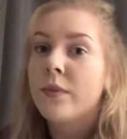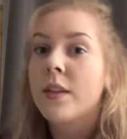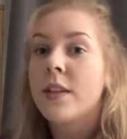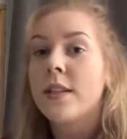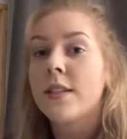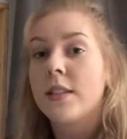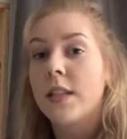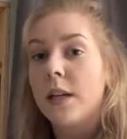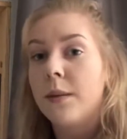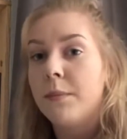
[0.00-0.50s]

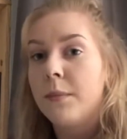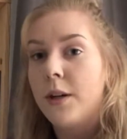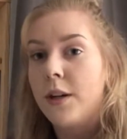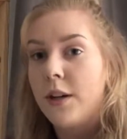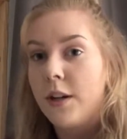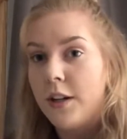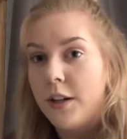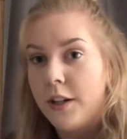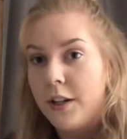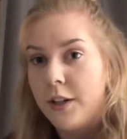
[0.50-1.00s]
Some
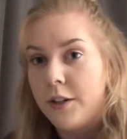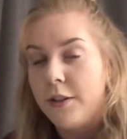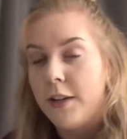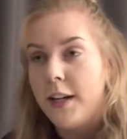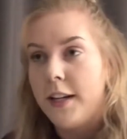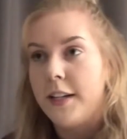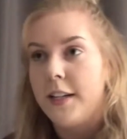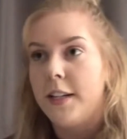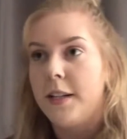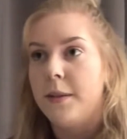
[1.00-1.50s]
are
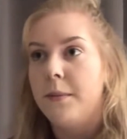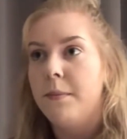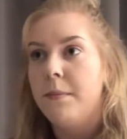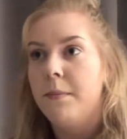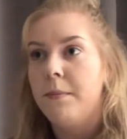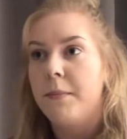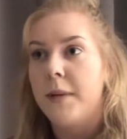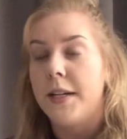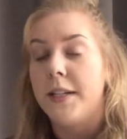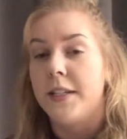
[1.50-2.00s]
accredited
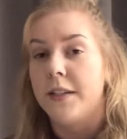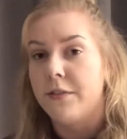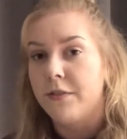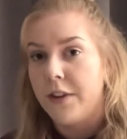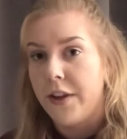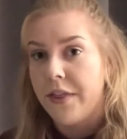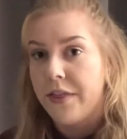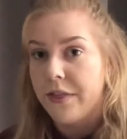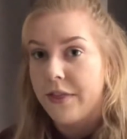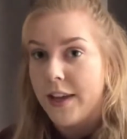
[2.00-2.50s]
by
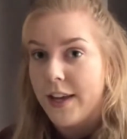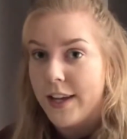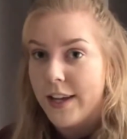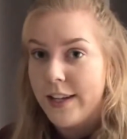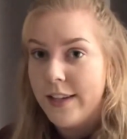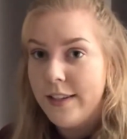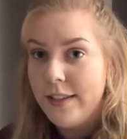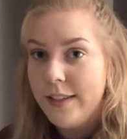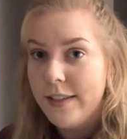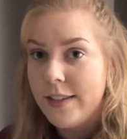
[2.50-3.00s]
different
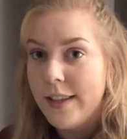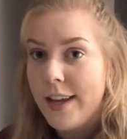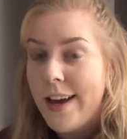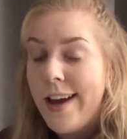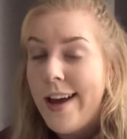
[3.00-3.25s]
things.